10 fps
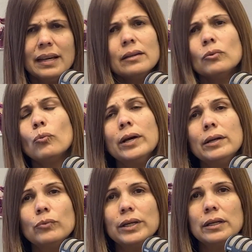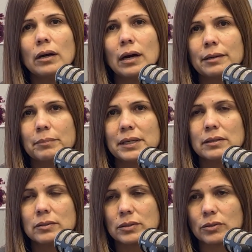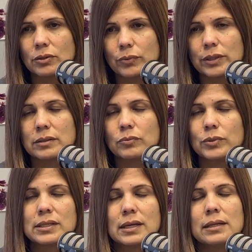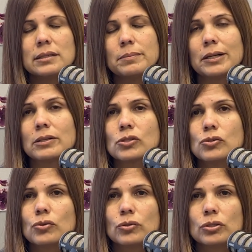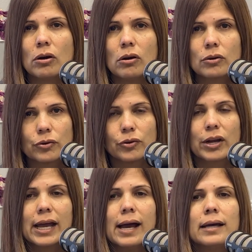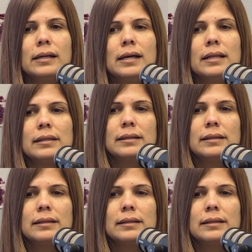that when we administer, we send antibiotics to dog or your cat,